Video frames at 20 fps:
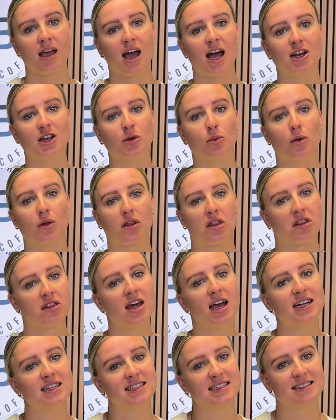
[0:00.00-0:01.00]
and you want
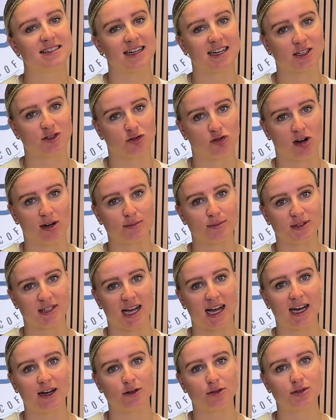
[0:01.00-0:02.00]
36 grams
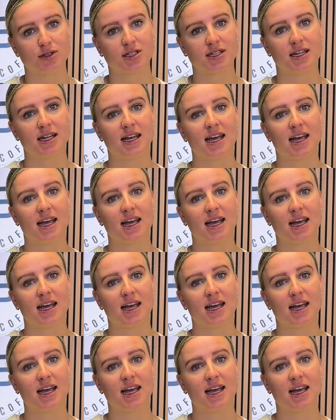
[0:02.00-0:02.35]
out,